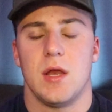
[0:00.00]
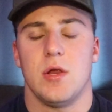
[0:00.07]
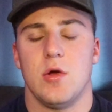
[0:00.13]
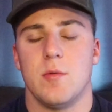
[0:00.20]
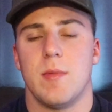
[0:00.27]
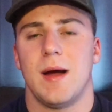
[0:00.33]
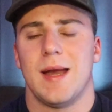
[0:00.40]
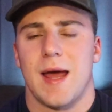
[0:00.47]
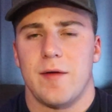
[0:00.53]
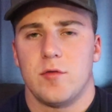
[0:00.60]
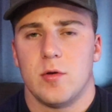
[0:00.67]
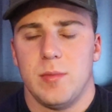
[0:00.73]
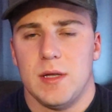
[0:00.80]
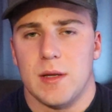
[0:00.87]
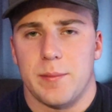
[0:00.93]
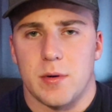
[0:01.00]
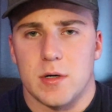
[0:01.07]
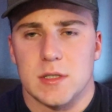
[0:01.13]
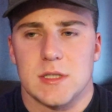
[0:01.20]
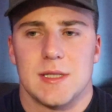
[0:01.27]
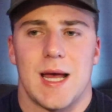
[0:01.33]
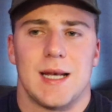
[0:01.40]
You might have to be the
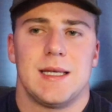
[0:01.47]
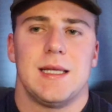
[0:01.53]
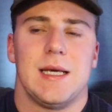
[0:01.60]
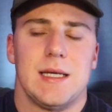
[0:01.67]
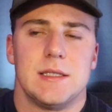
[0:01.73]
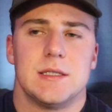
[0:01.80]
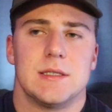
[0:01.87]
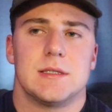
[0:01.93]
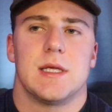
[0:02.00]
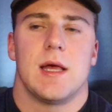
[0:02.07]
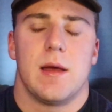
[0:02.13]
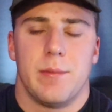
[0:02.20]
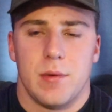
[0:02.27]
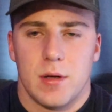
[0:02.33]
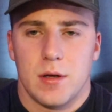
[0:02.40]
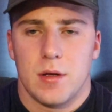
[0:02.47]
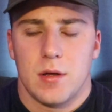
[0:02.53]
person that teaches them